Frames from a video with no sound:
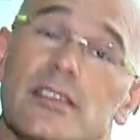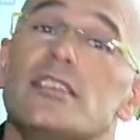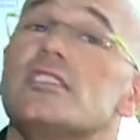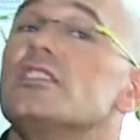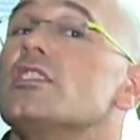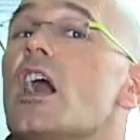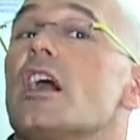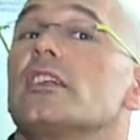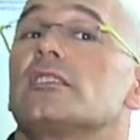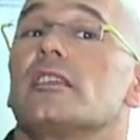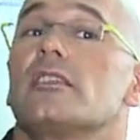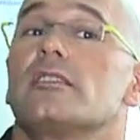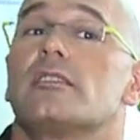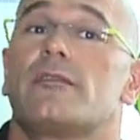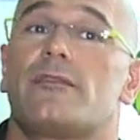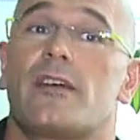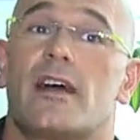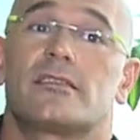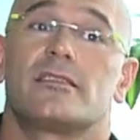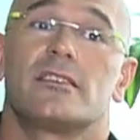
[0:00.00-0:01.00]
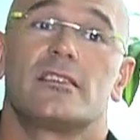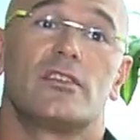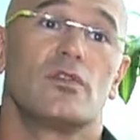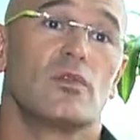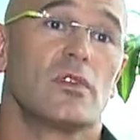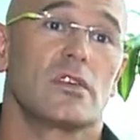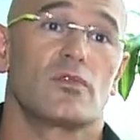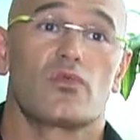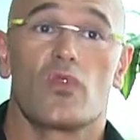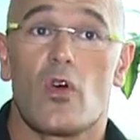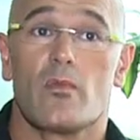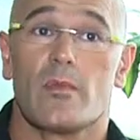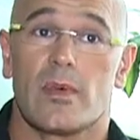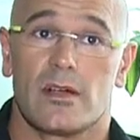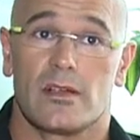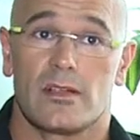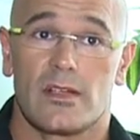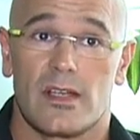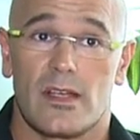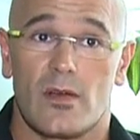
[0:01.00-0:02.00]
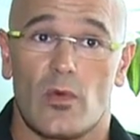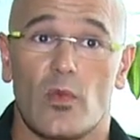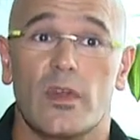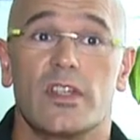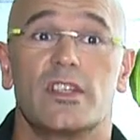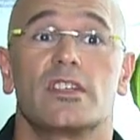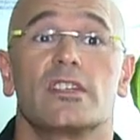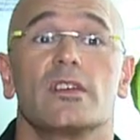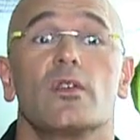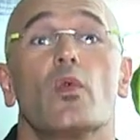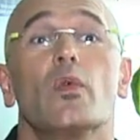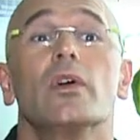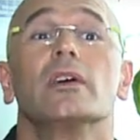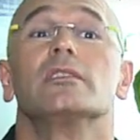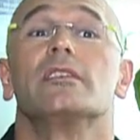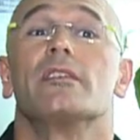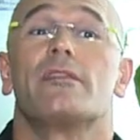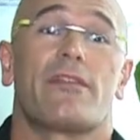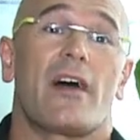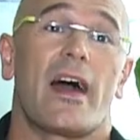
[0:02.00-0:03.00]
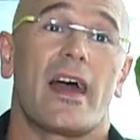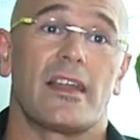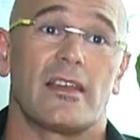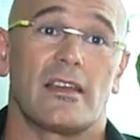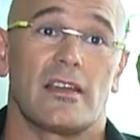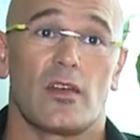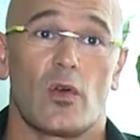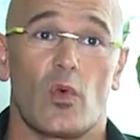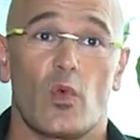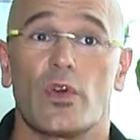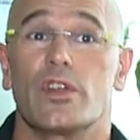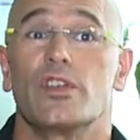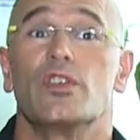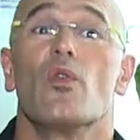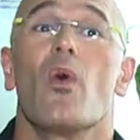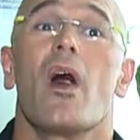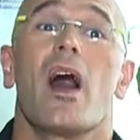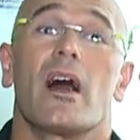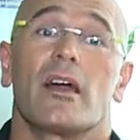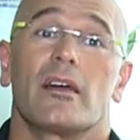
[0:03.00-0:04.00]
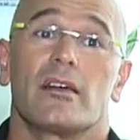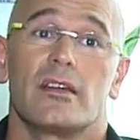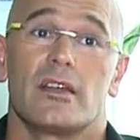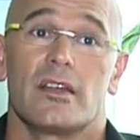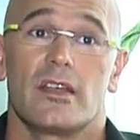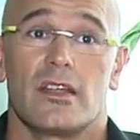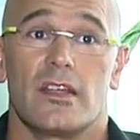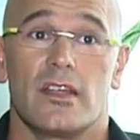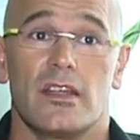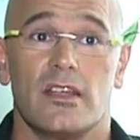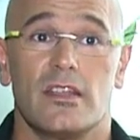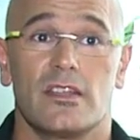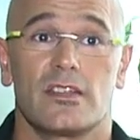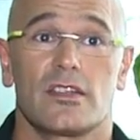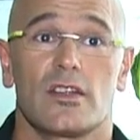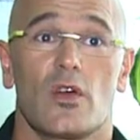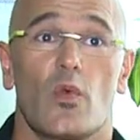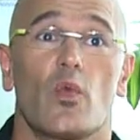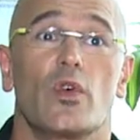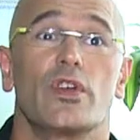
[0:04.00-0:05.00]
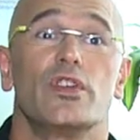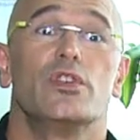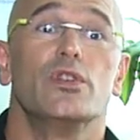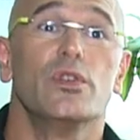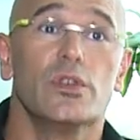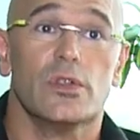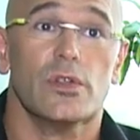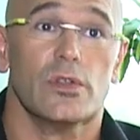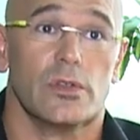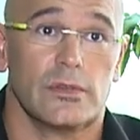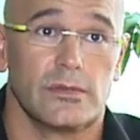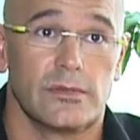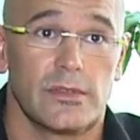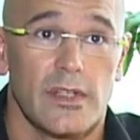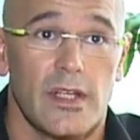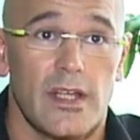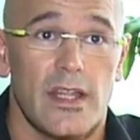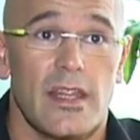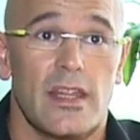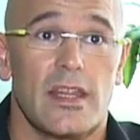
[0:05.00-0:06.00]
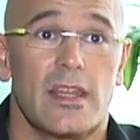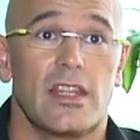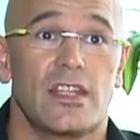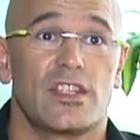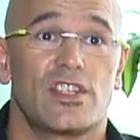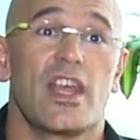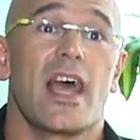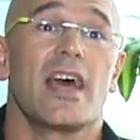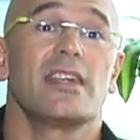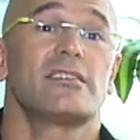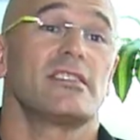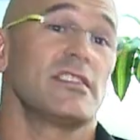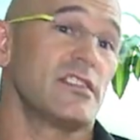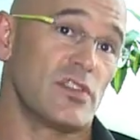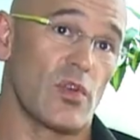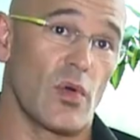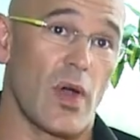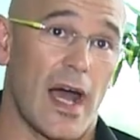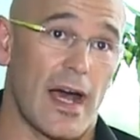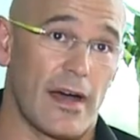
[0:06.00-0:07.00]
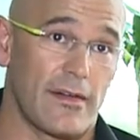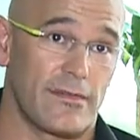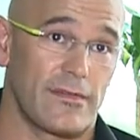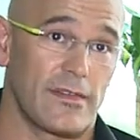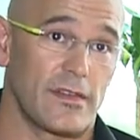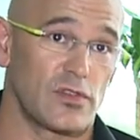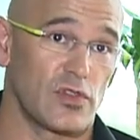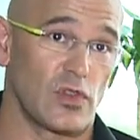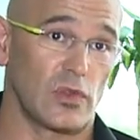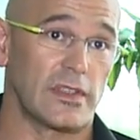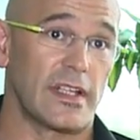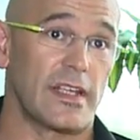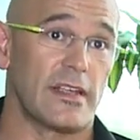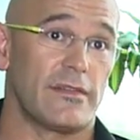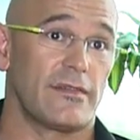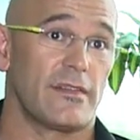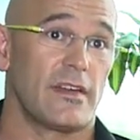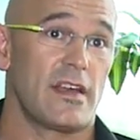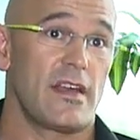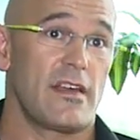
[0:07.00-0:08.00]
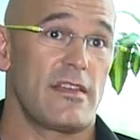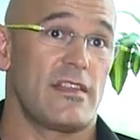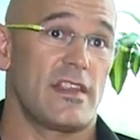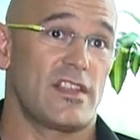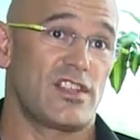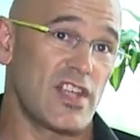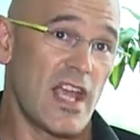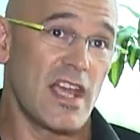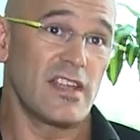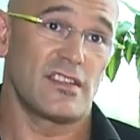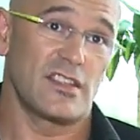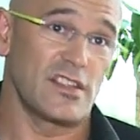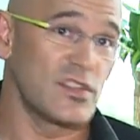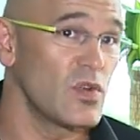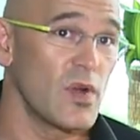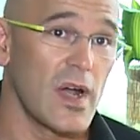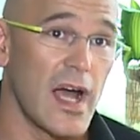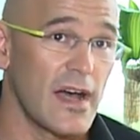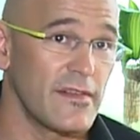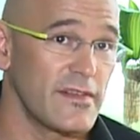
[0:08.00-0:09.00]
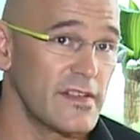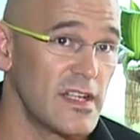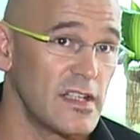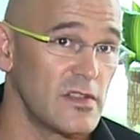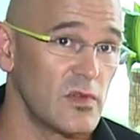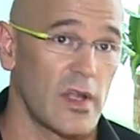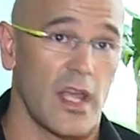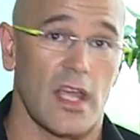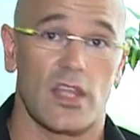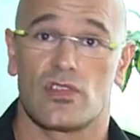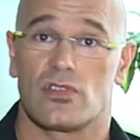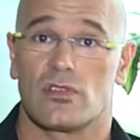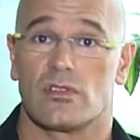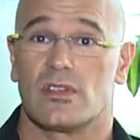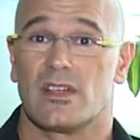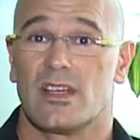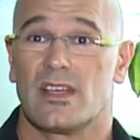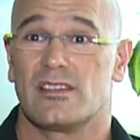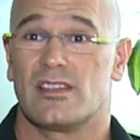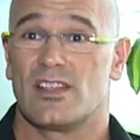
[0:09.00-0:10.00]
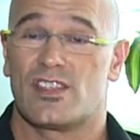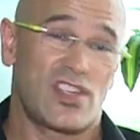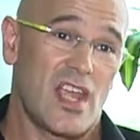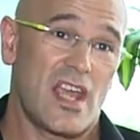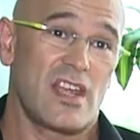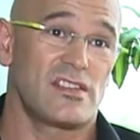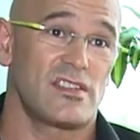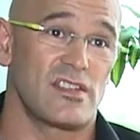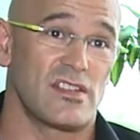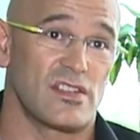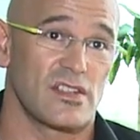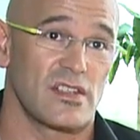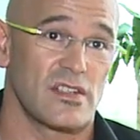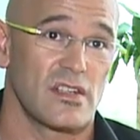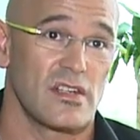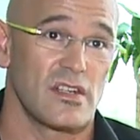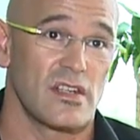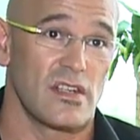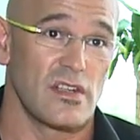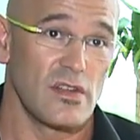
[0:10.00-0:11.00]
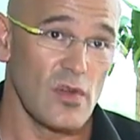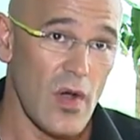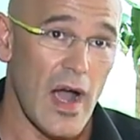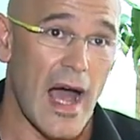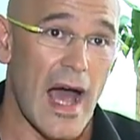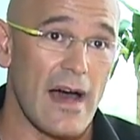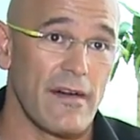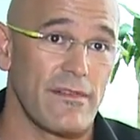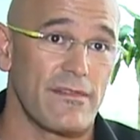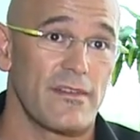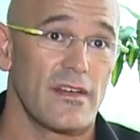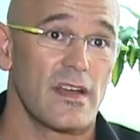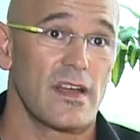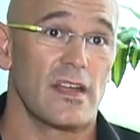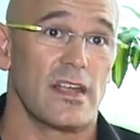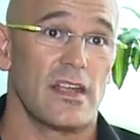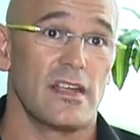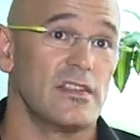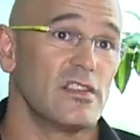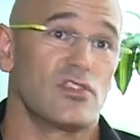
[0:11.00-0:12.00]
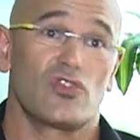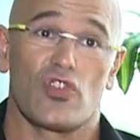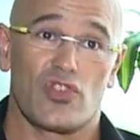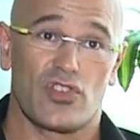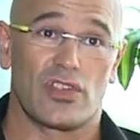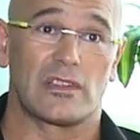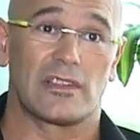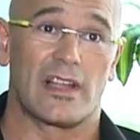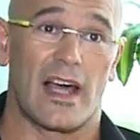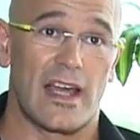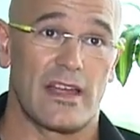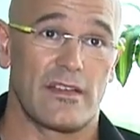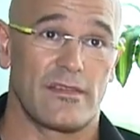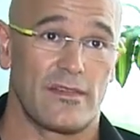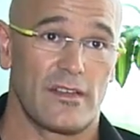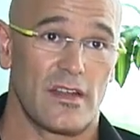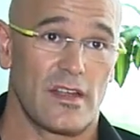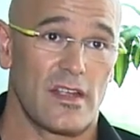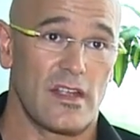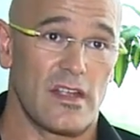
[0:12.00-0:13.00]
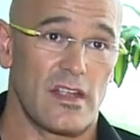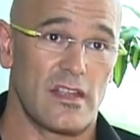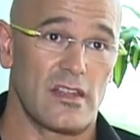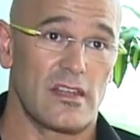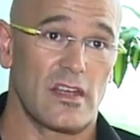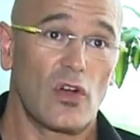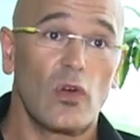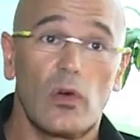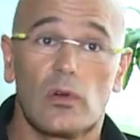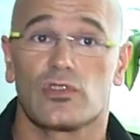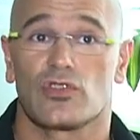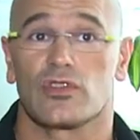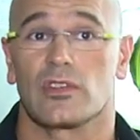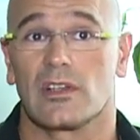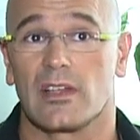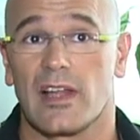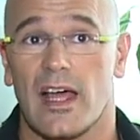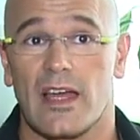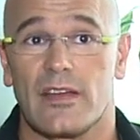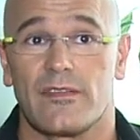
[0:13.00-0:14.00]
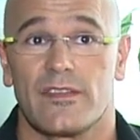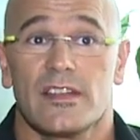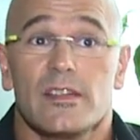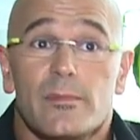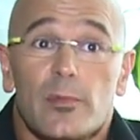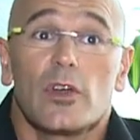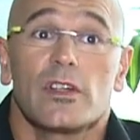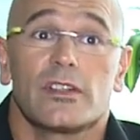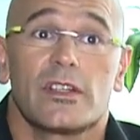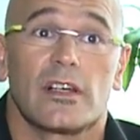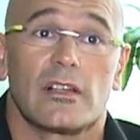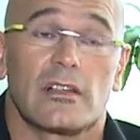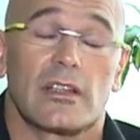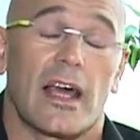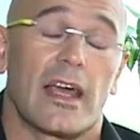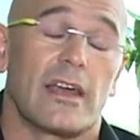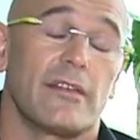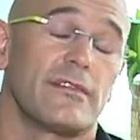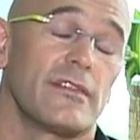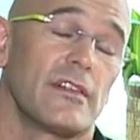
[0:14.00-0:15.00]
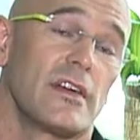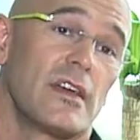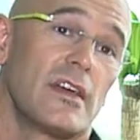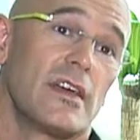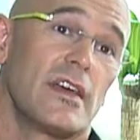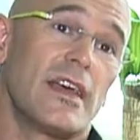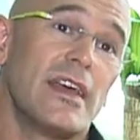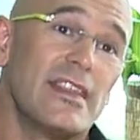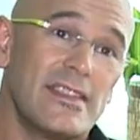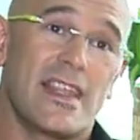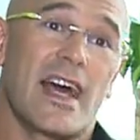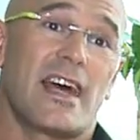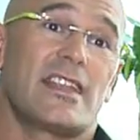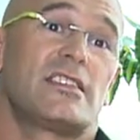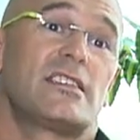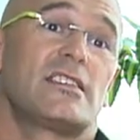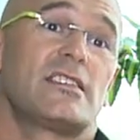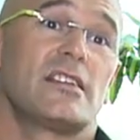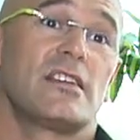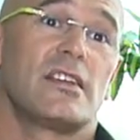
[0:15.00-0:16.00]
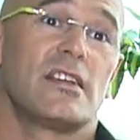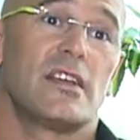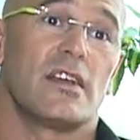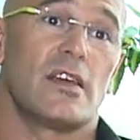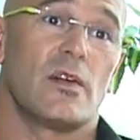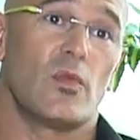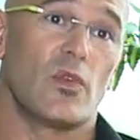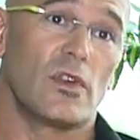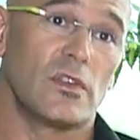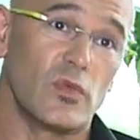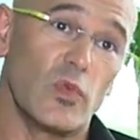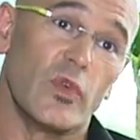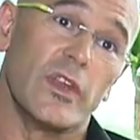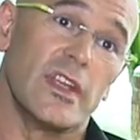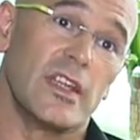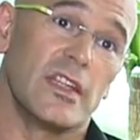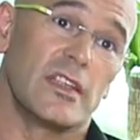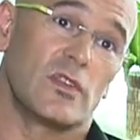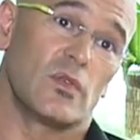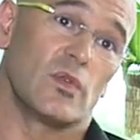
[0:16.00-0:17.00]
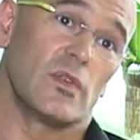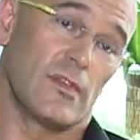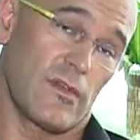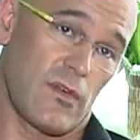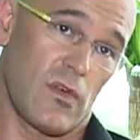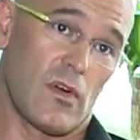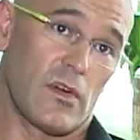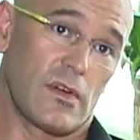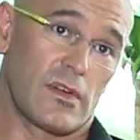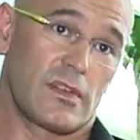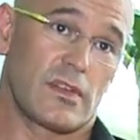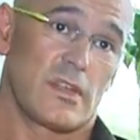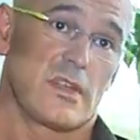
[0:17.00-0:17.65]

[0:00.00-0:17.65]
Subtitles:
is not the fact that you are Roma which will define what you are, is what you do, the chances you have to live, the chances you have in education, the chances you have in the social life, in the cultural life, in the political life. And that's what we need to afford.